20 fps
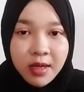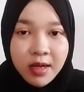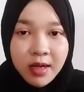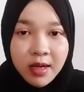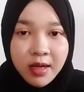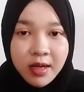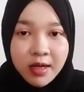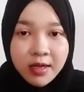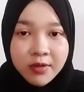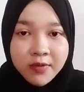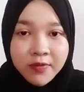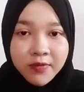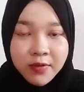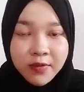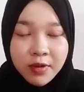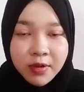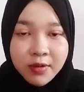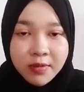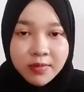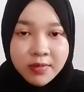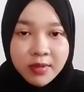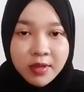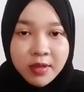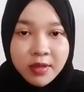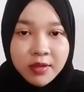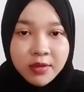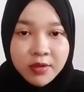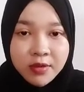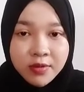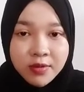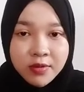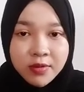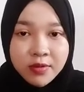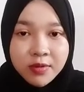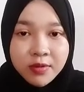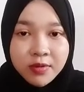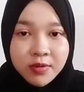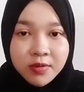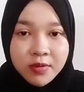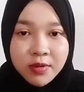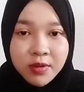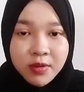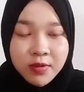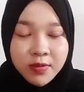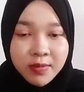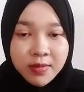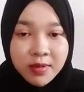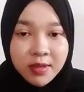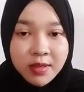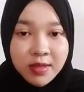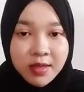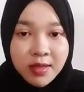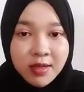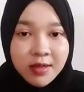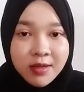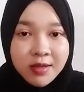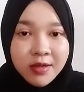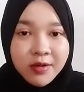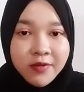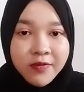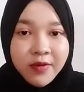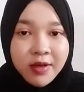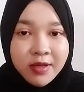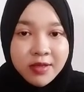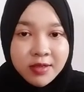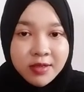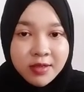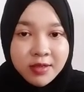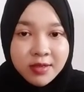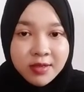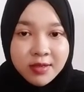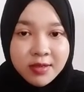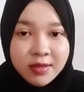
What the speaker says: are formed due to human intervention.